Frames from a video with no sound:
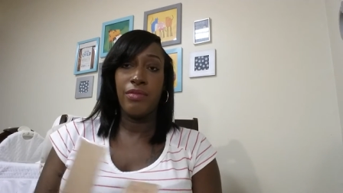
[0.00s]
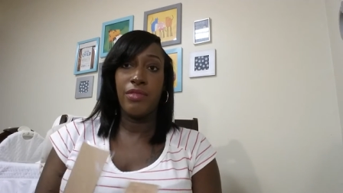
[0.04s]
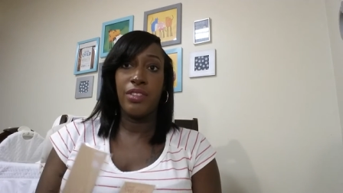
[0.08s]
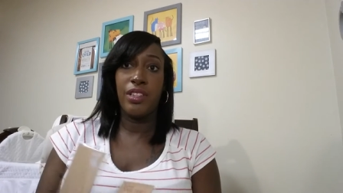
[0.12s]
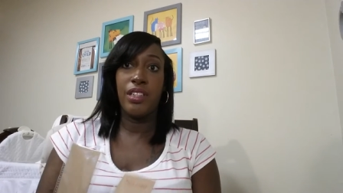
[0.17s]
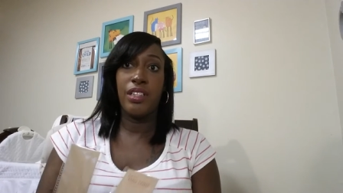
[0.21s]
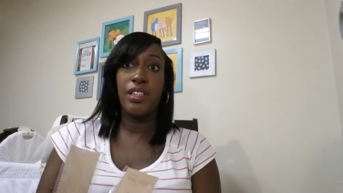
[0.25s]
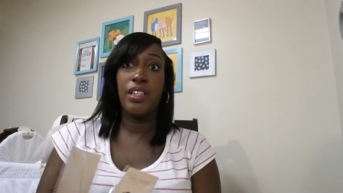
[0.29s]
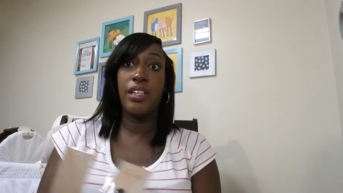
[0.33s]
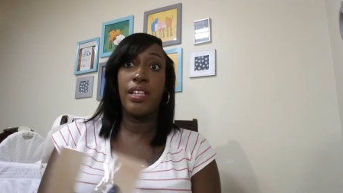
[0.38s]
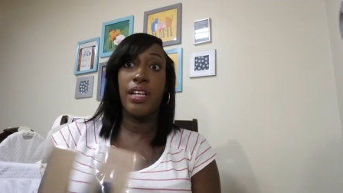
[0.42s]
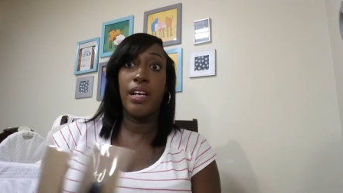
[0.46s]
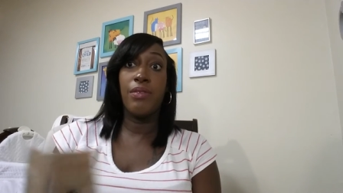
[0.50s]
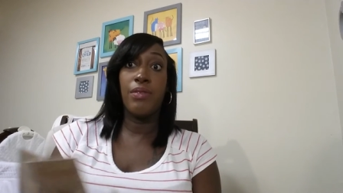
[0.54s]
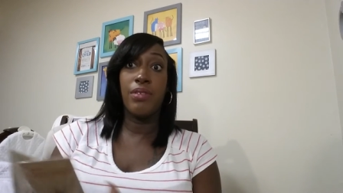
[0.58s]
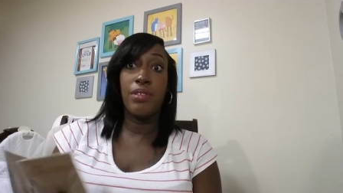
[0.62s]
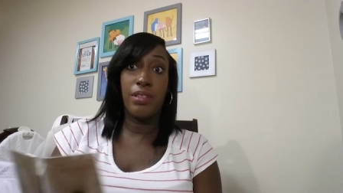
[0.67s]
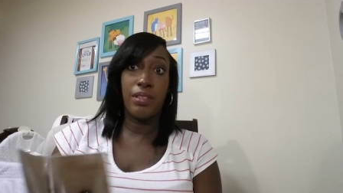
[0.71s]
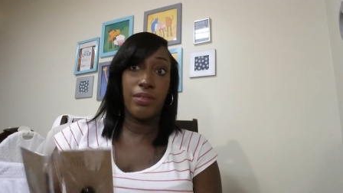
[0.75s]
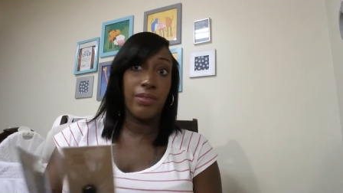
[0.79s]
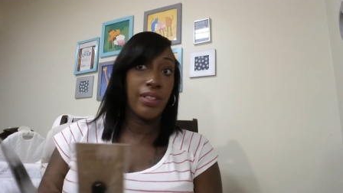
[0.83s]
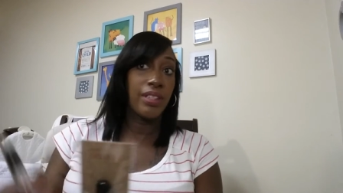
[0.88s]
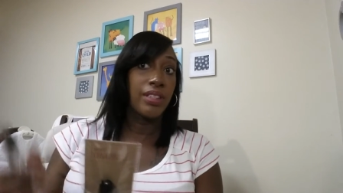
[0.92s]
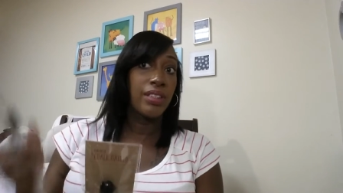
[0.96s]
well, and I
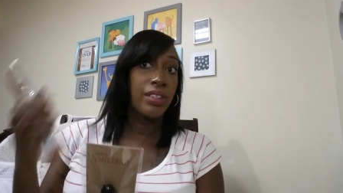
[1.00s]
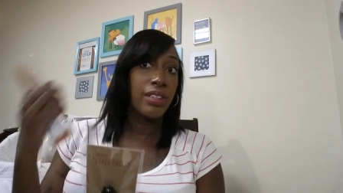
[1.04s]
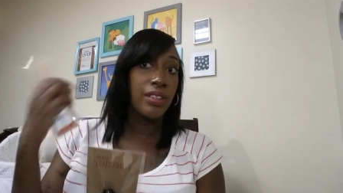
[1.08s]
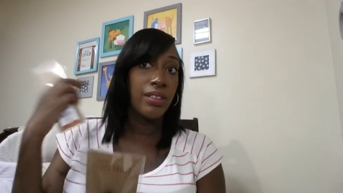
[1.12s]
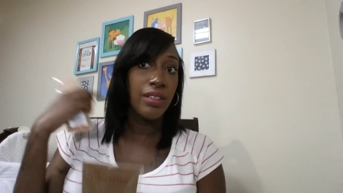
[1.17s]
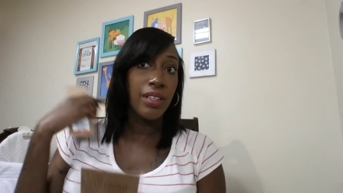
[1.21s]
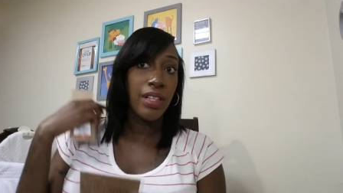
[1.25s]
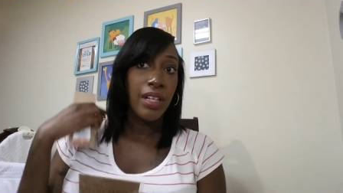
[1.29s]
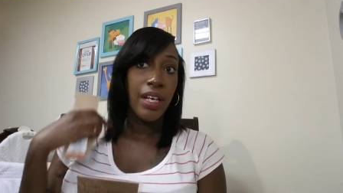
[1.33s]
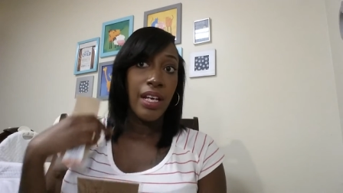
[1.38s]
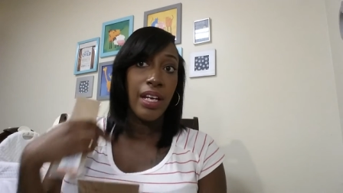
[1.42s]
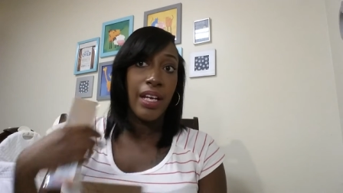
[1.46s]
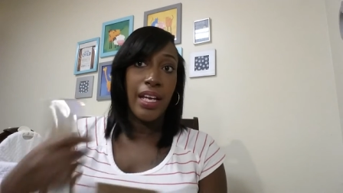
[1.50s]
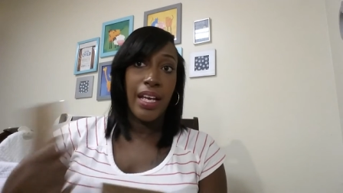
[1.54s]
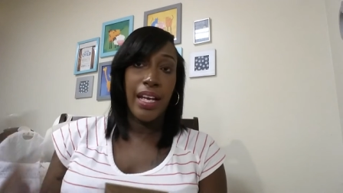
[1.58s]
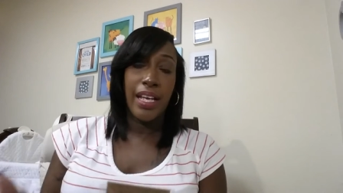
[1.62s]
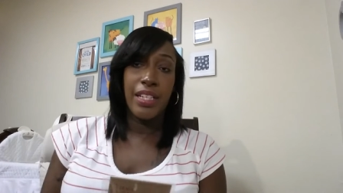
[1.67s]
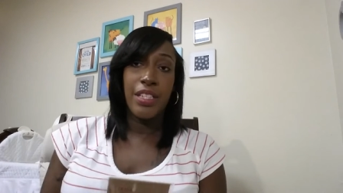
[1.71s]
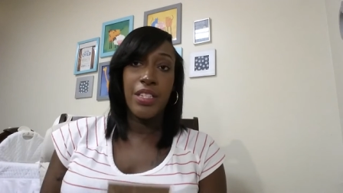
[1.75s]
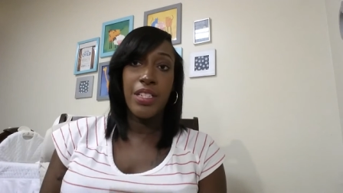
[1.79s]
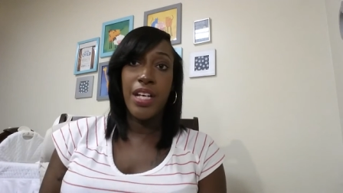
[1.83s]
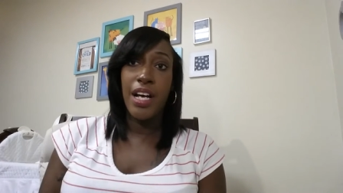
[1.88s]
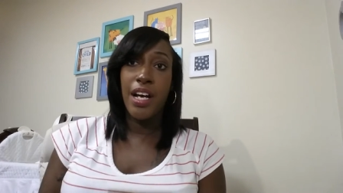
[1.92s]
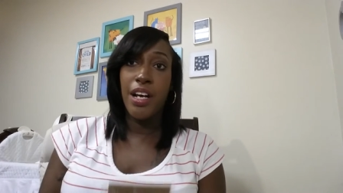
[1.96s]
wanted one too,
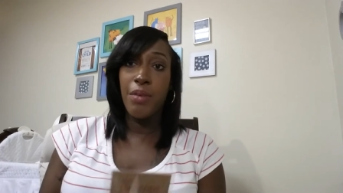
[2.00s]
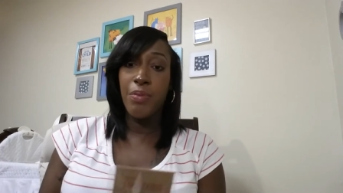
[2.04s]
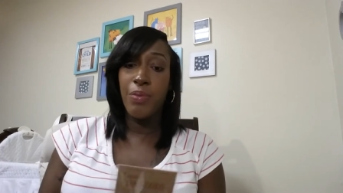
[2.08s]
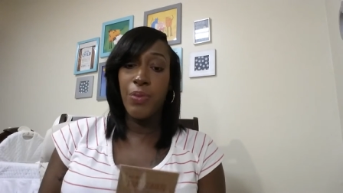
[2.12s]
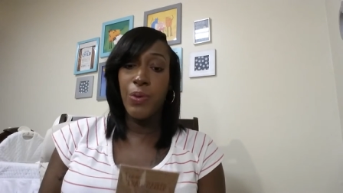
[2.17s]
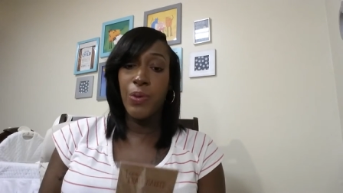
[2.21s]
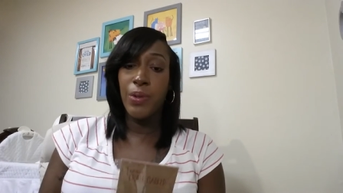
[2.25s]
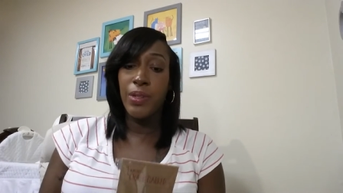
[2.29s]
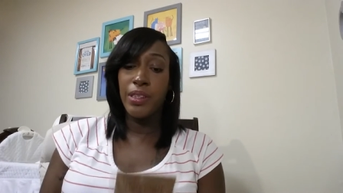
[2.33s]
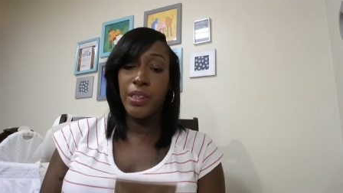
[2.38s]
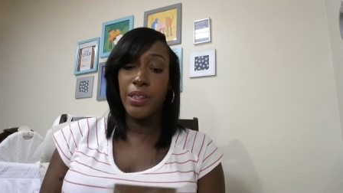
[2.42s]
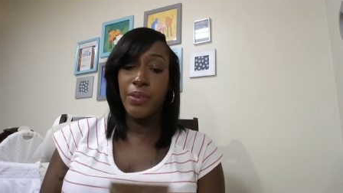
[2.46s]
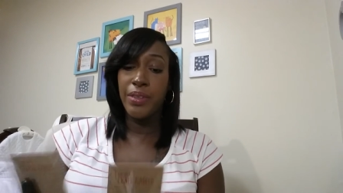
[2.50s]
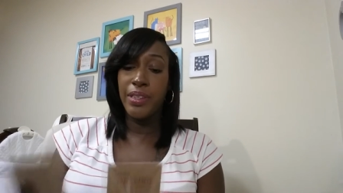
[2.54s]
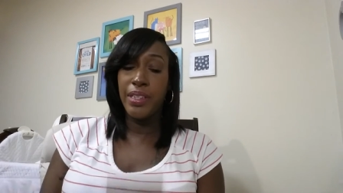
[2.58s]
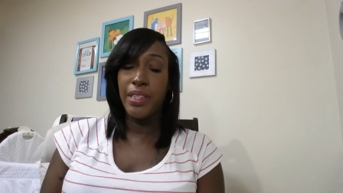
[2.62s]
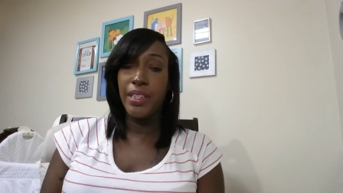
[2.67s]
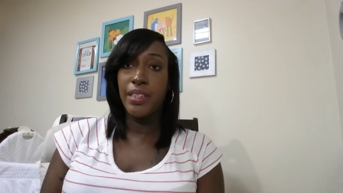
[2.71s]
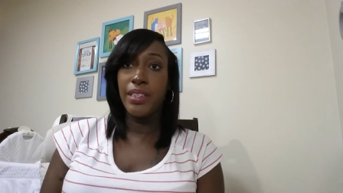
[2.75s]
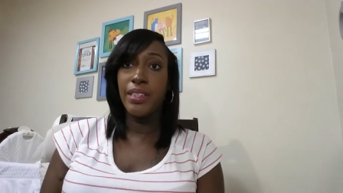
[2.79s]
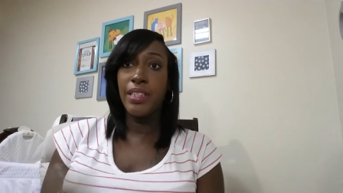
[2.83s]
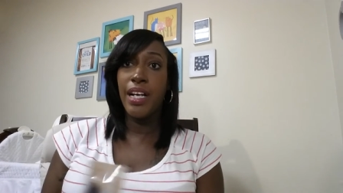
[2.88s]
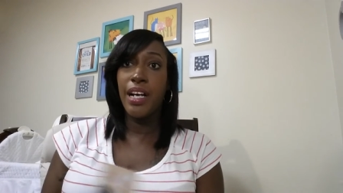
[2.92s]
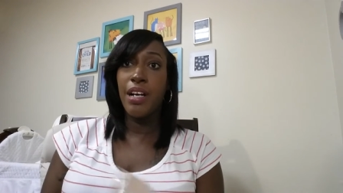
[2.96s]
a chalkboard. So we
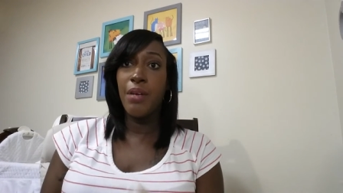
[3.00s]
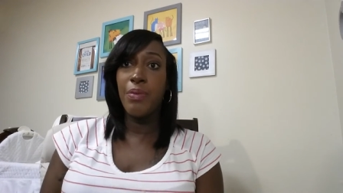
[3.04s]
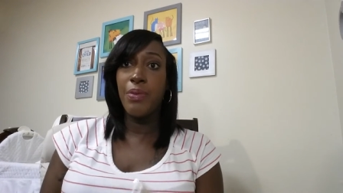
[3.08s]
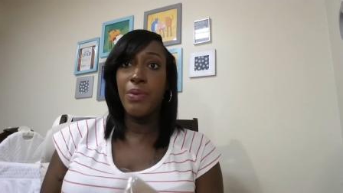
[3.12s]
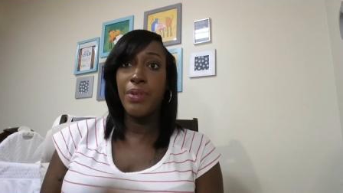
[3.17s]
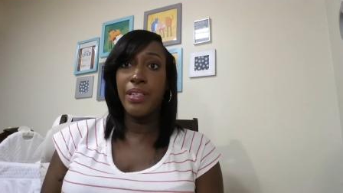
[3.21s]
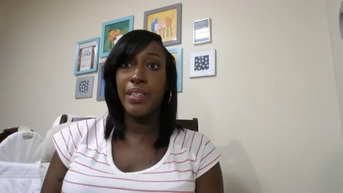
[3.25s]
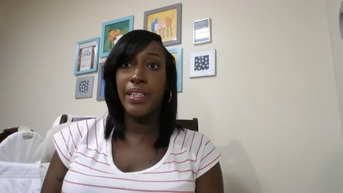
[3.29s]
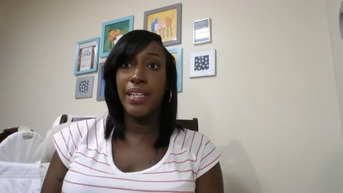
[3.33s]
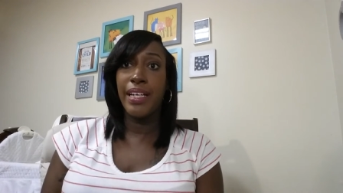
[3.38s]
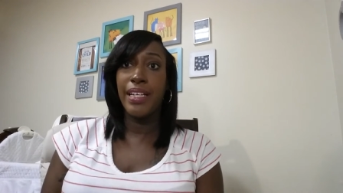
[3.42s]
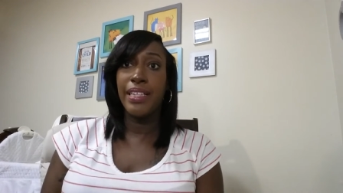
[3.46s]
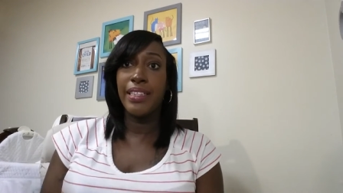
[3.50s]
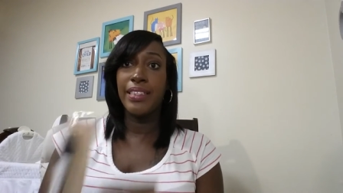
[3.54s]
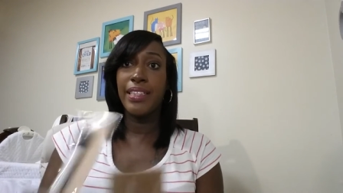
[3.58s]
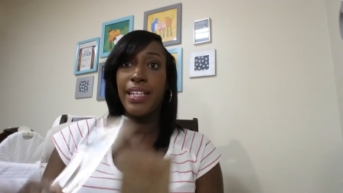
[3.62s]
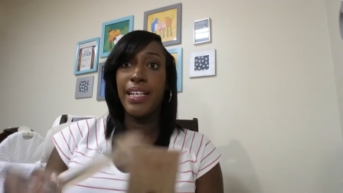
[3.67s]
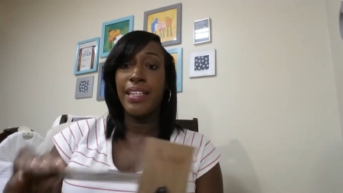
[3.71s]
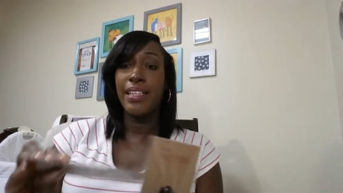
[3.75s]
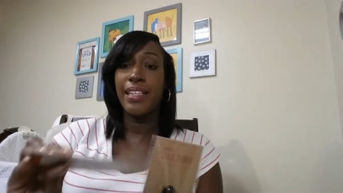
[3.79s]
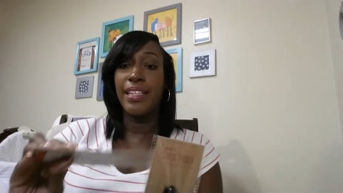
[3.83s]
did a chalkboard last night.